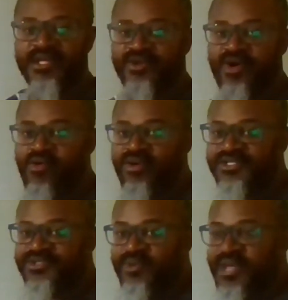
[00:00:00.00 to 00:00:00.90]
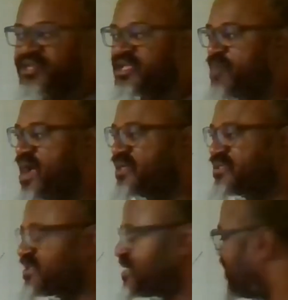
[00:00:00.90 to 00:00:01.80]
Your goal is to get e by
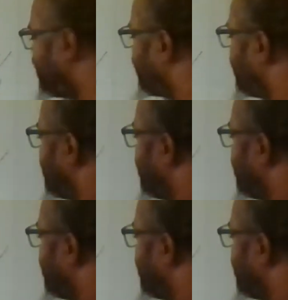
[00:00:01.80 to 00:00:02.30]
itself.